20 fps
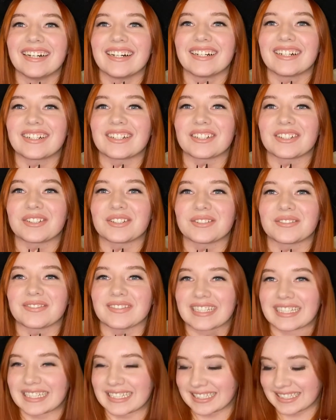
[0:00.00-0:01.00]
Oh
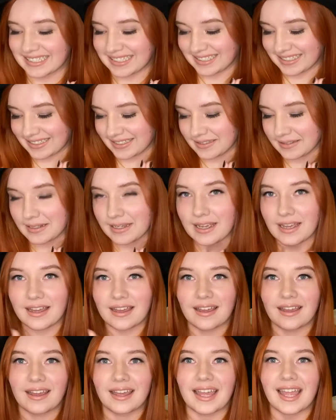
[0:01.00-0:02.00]
man.
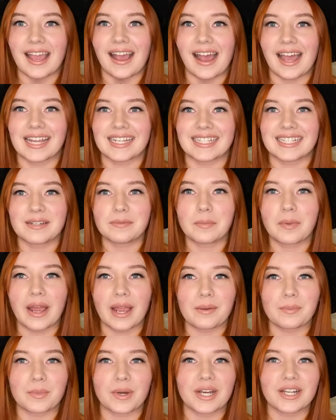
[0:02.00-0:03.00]
I didn't
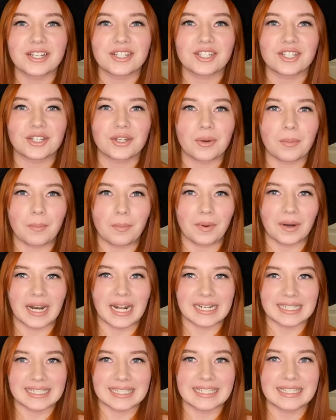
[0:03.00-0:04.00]
buy much, but
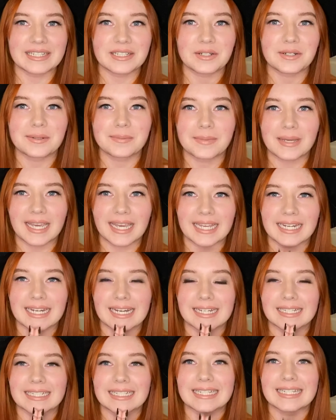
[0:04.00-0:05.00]
I still made
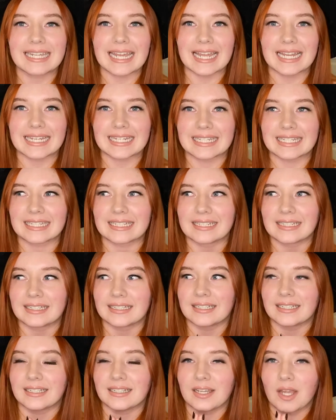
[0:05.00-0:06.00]
a dent.
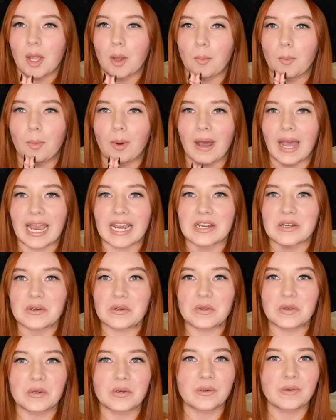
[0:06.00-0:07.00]
But I
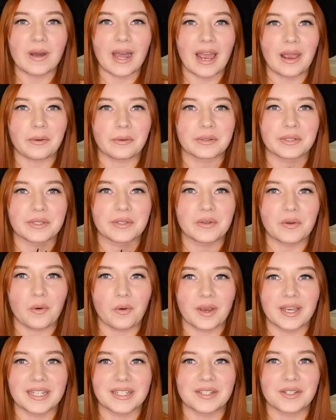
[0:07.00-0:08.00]
knew I was
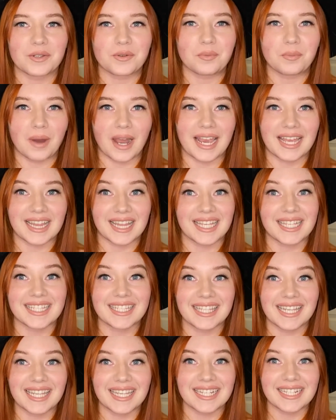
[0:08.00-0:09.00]
going to buy these
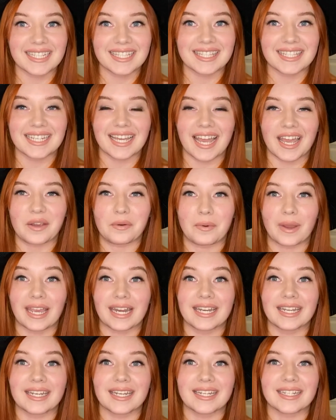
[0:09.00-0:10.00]
things. I
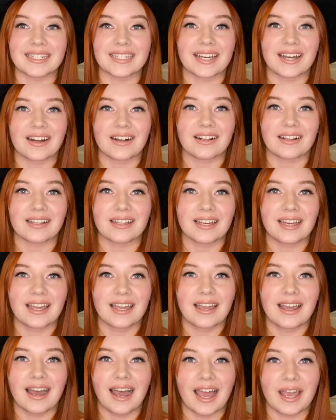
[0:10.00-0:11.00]
waited until
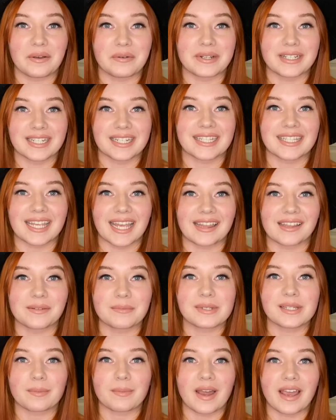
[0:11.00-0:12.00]
I went to Salem
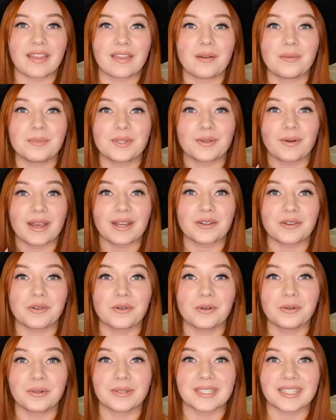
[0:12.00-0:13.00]
to buy them, so I
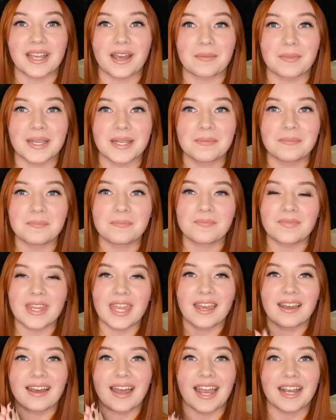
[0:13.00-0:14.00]
knew it was coming.
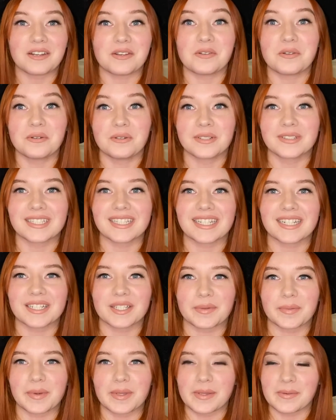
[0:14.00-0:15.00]
I knew I was gonna
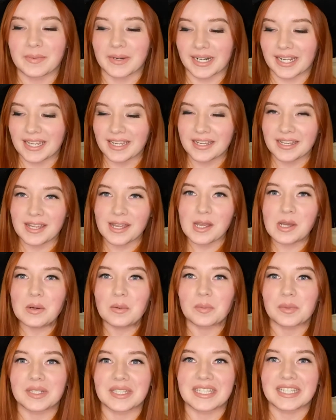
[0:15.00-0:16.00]
spend the money,
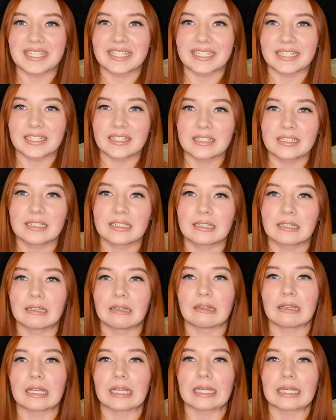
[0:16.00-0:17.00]
but still,
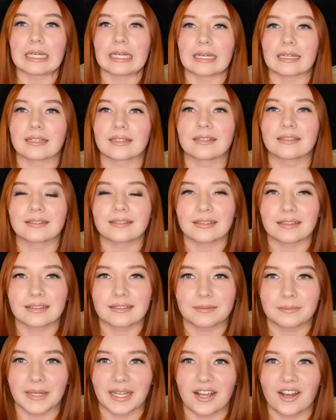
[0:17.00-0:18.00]
my
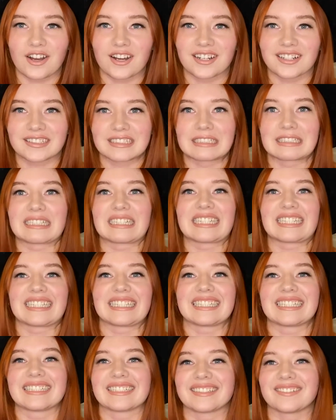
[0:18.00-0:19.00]
heart
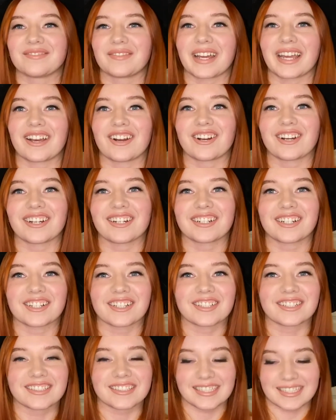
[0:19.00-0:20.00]

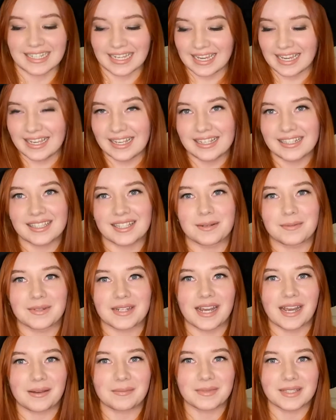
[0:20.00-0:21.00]
hurts
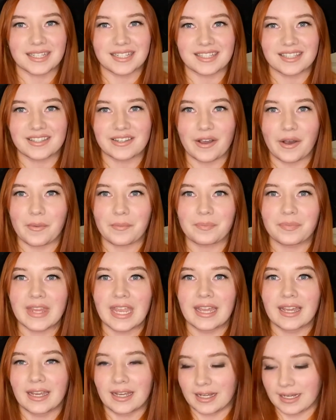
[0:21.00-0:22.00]
sometimes. So,
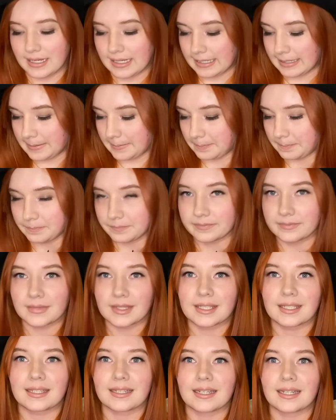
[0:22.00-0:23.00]

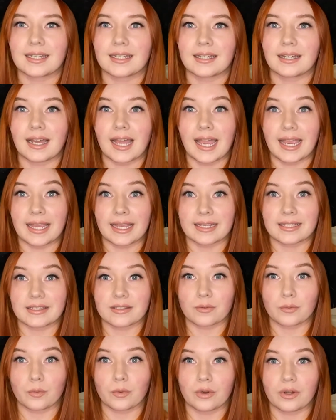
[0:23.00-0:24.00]
I guess
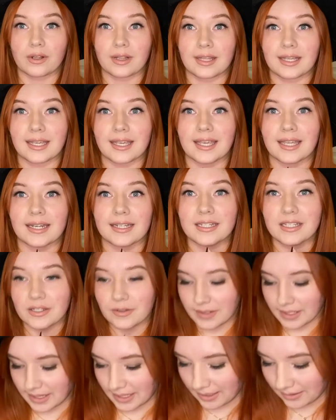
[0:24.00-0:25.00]
we'll get into
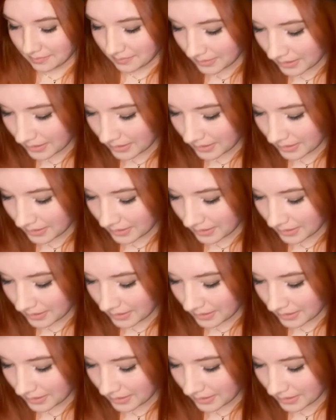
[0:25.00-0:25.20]
it then.